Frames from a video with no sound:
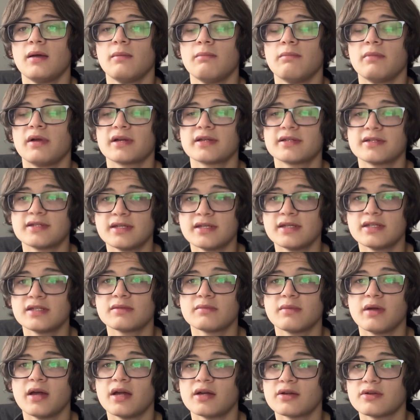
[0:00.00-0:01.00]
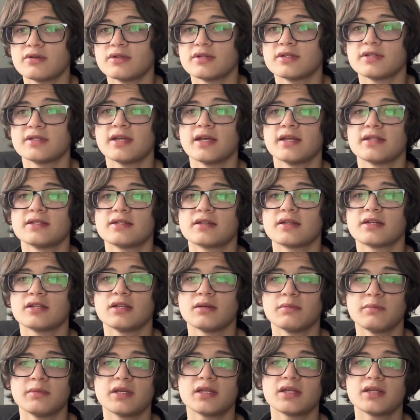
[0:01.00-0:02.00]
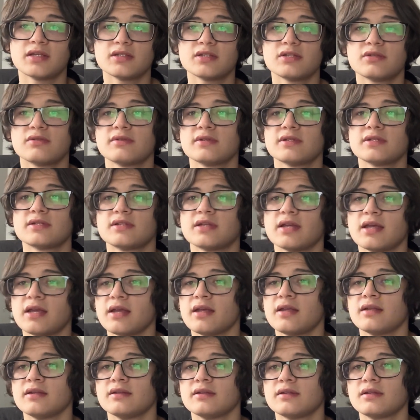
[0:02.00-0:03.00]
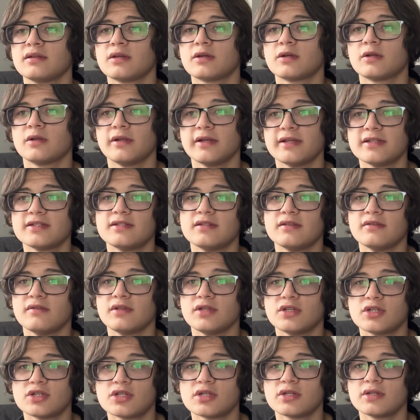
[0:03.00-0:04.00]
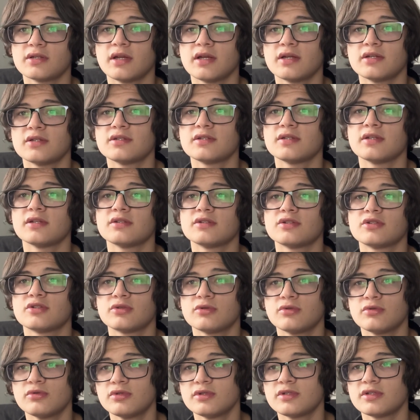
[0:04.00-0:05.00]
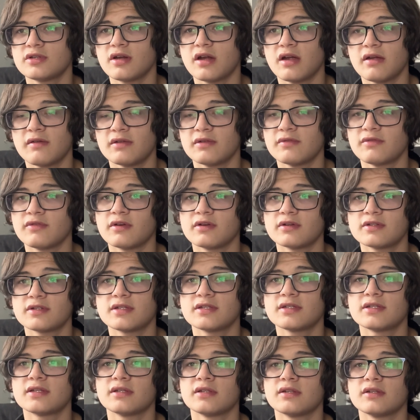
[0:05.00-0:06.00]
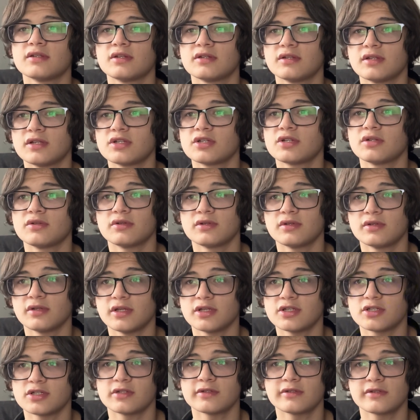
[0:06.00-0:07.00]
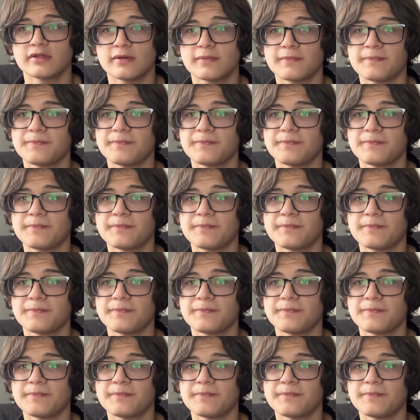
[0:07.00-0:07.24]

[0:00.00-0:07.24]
Marxism argues that economic interest and class division are the two driving forces in international relations.